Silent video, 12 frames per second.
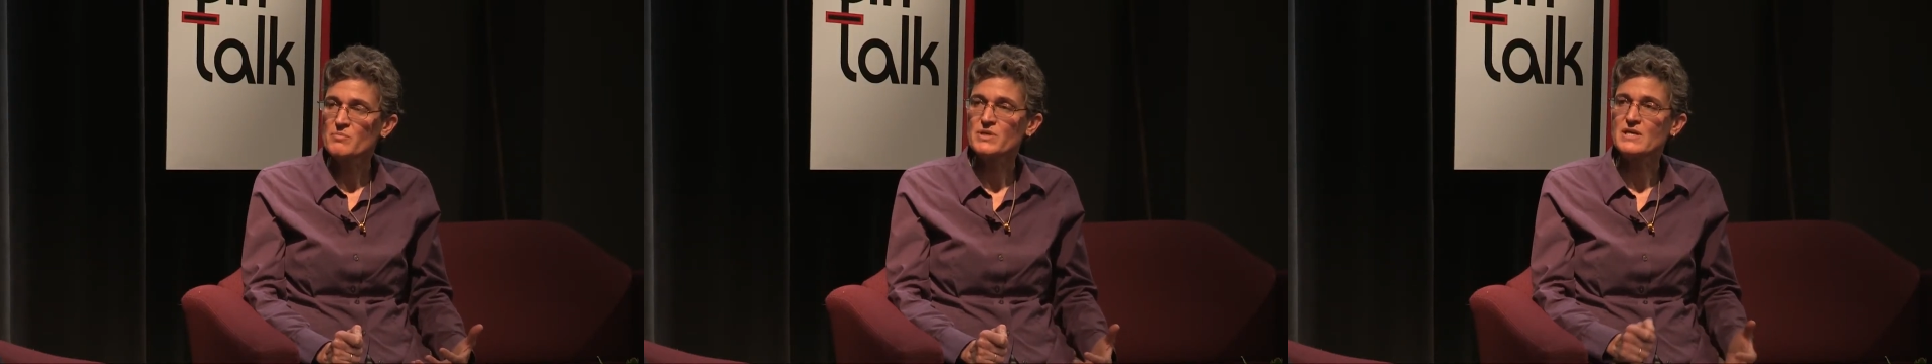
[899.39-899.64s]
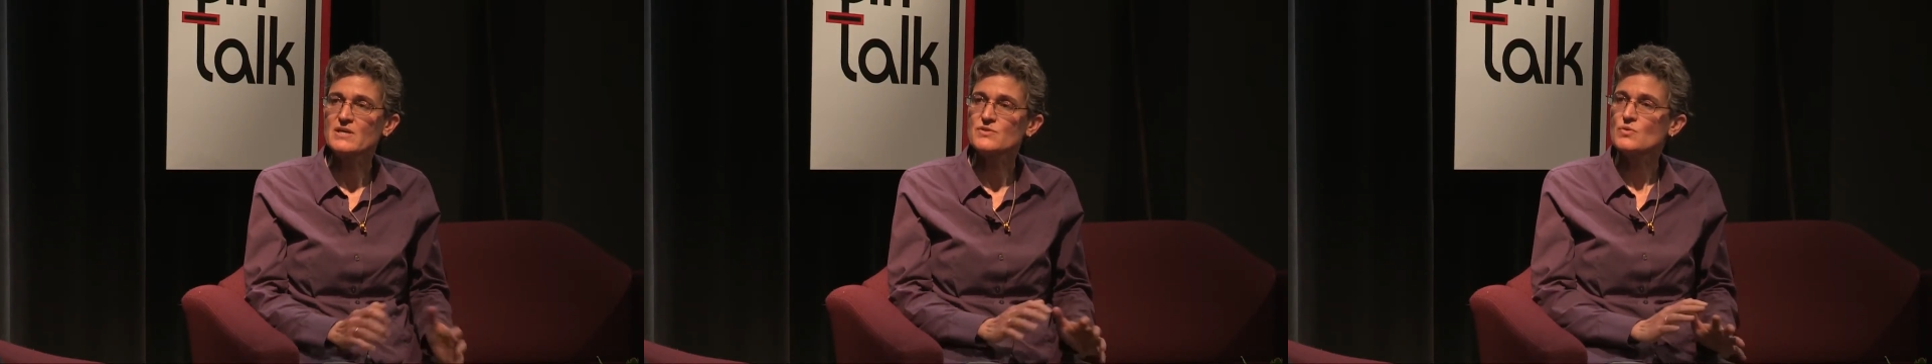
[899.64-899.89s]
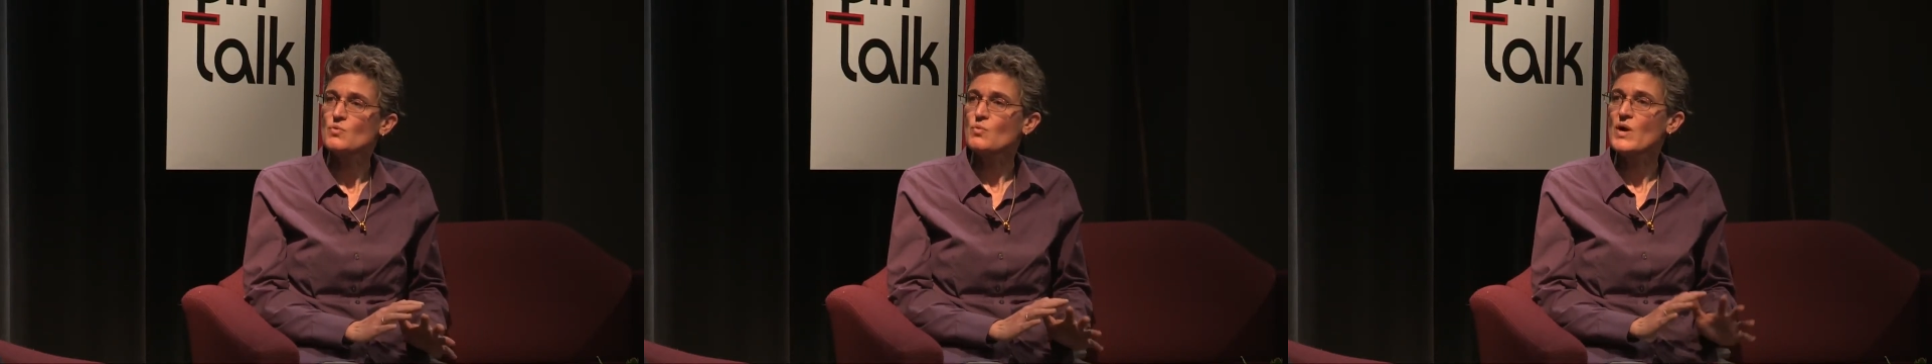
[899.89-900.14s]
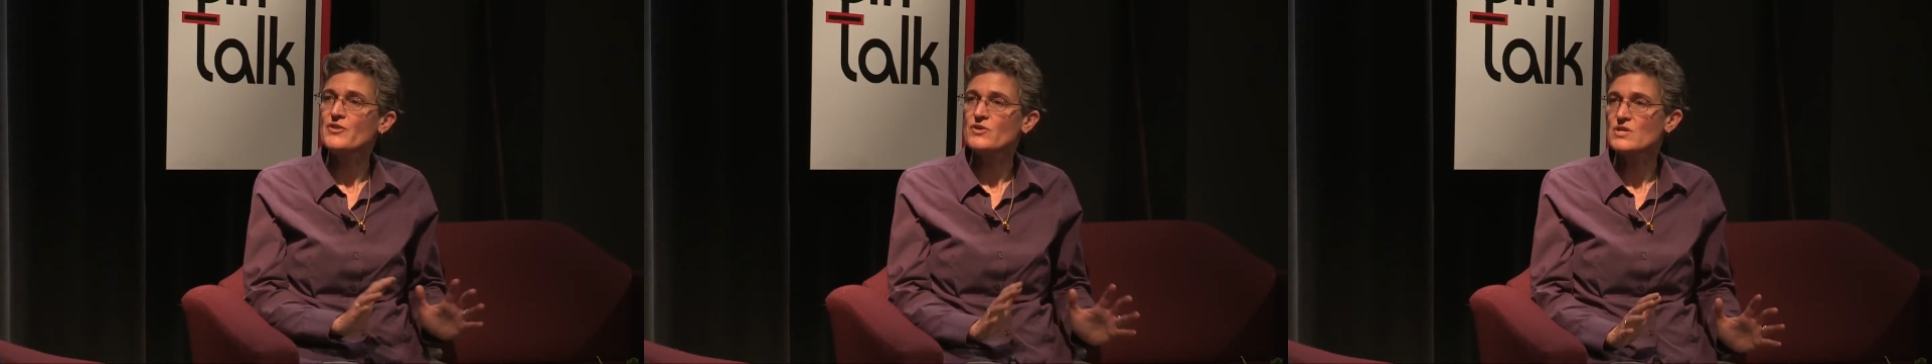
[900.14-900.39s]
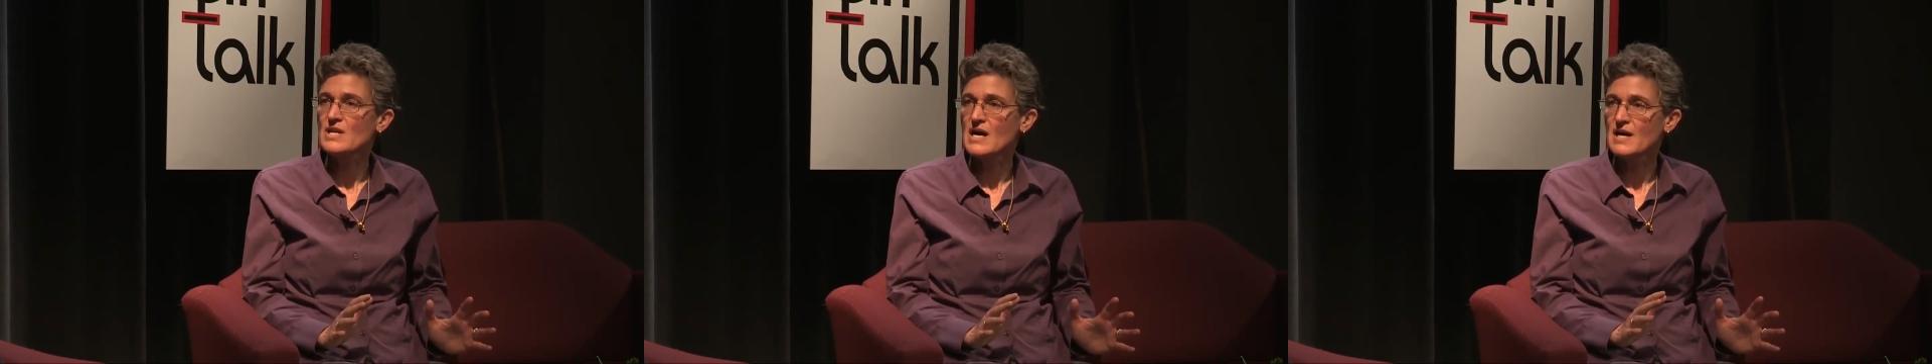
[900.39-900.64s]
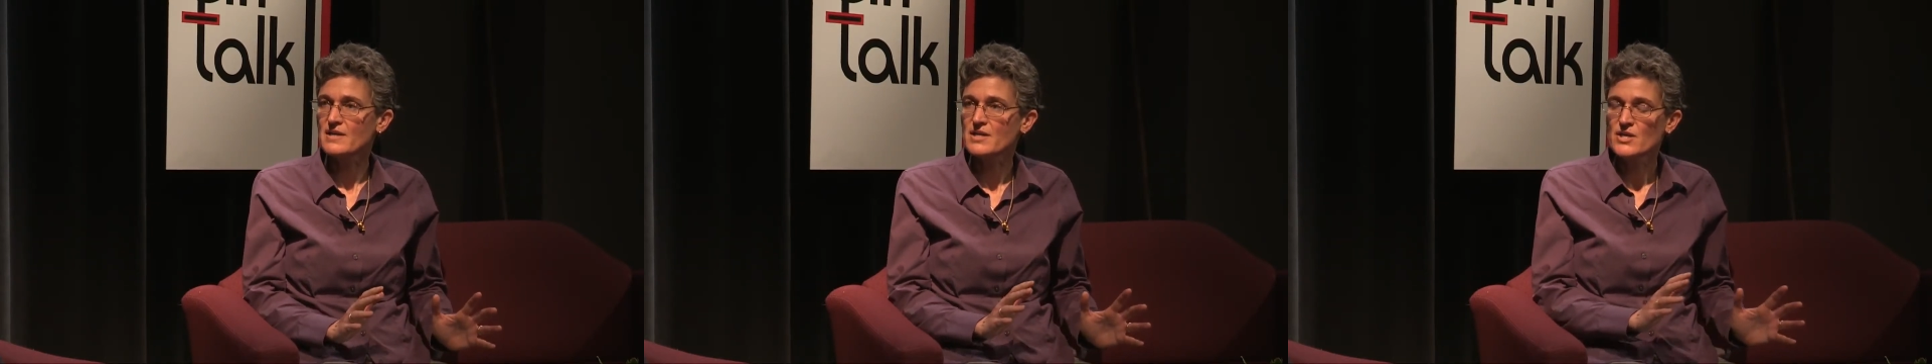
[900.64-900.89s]
because whether or
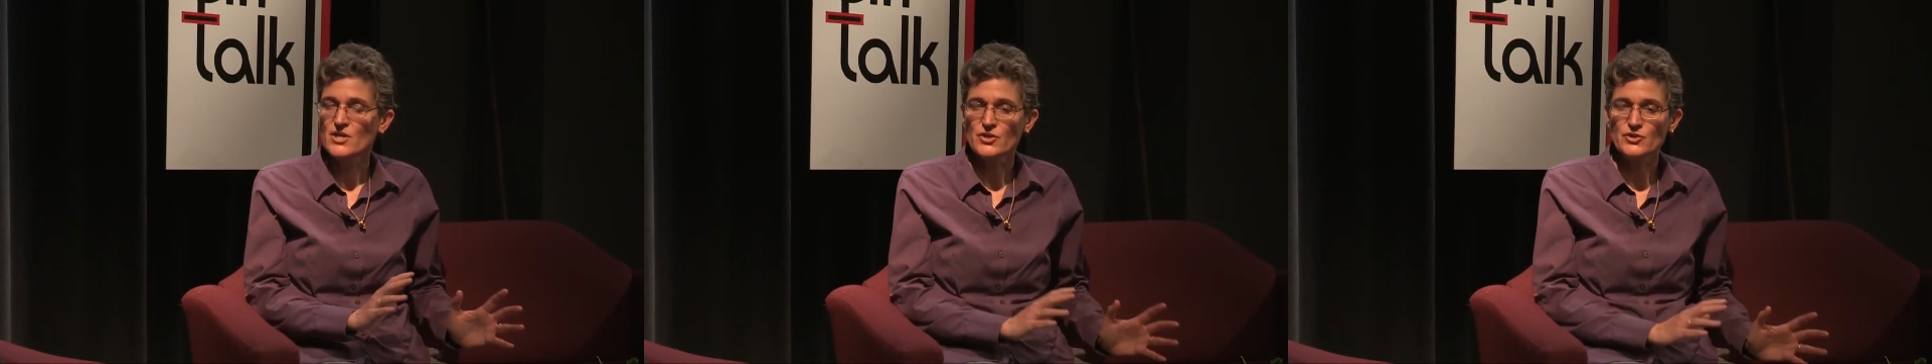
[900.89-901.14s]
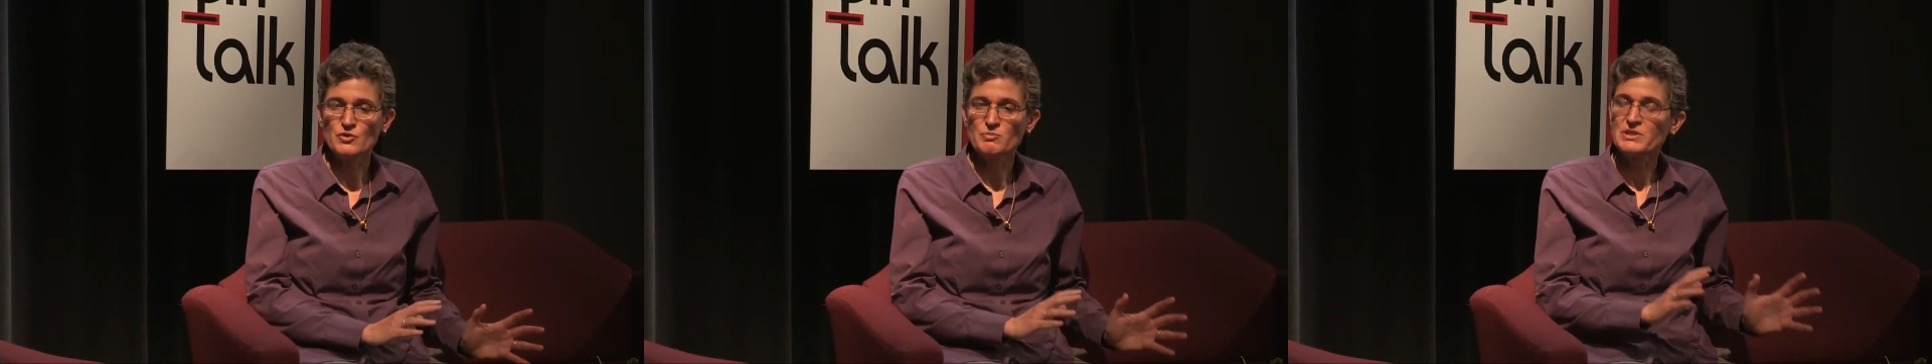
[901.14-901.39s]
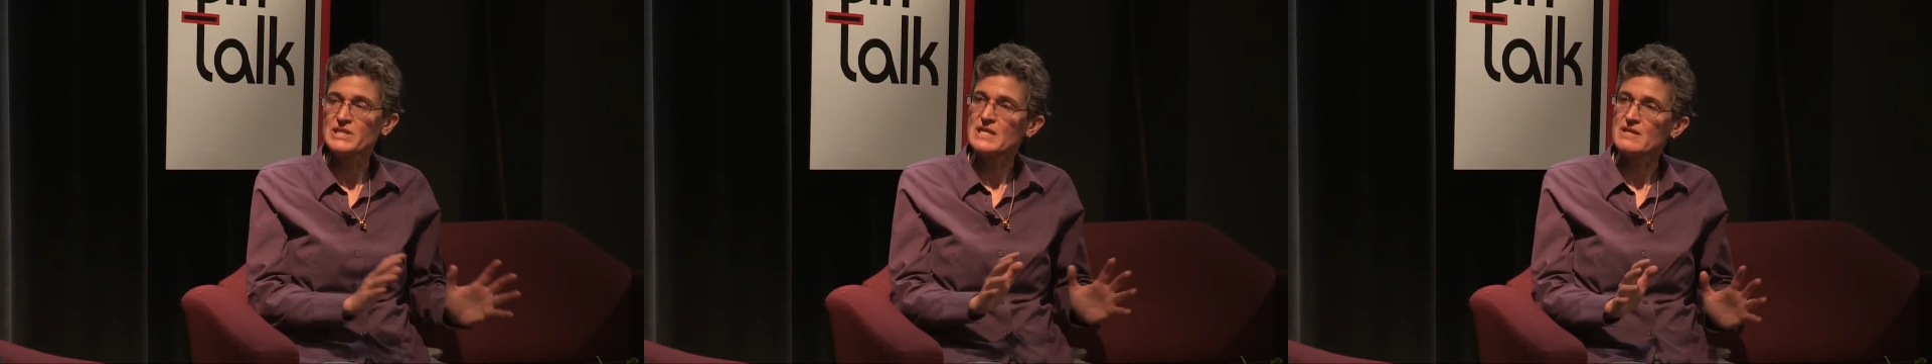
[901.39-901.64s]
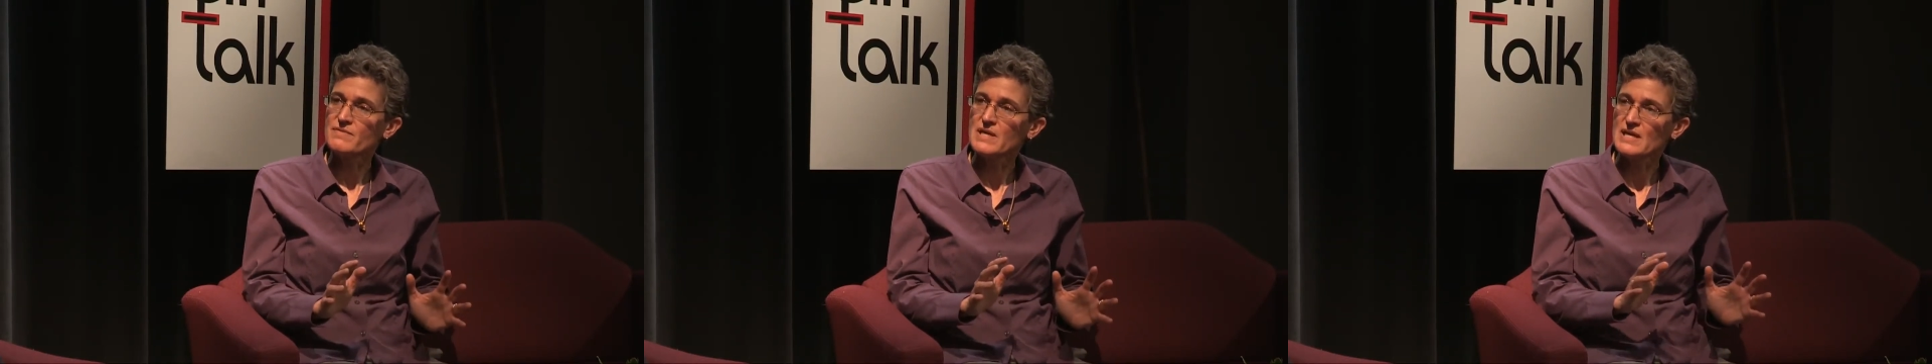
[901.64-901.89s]
not you believe